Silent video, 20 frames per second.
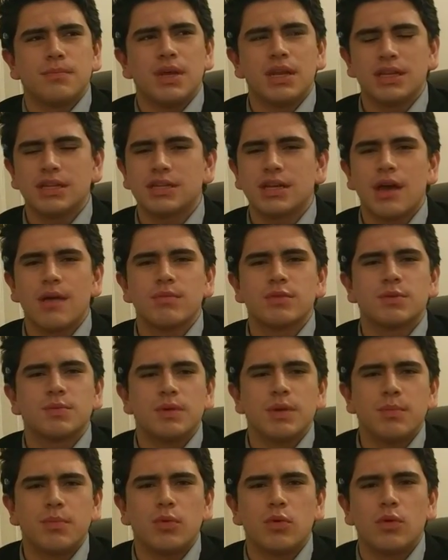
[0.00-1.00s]
Many times
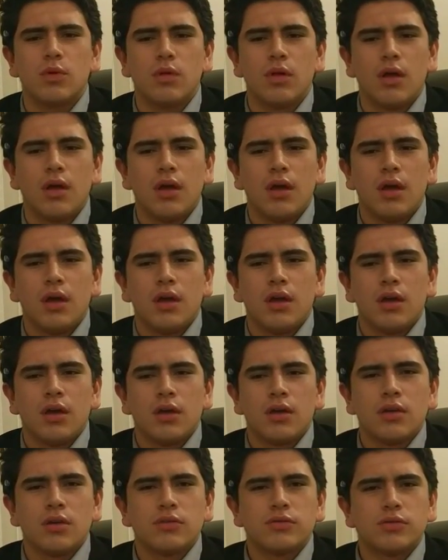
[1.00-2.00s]
people
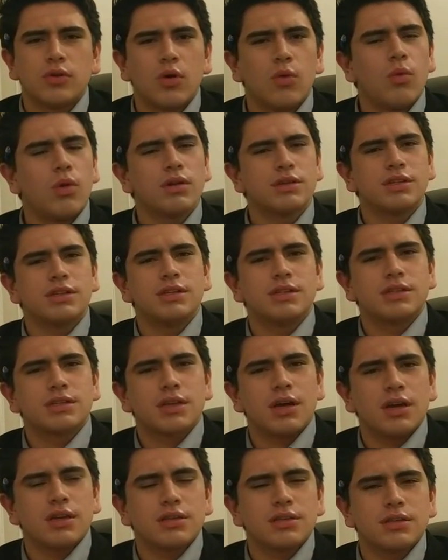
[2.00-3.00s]
don't want to
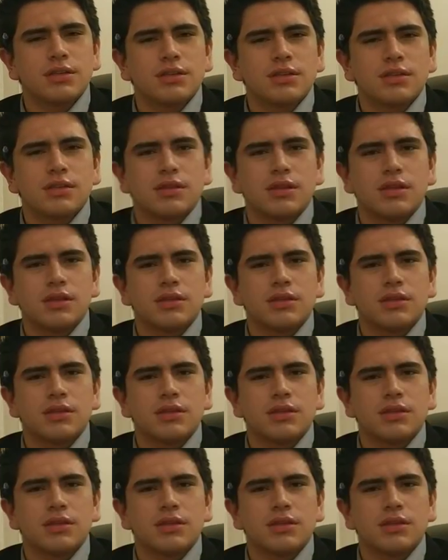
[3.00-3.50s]
discuss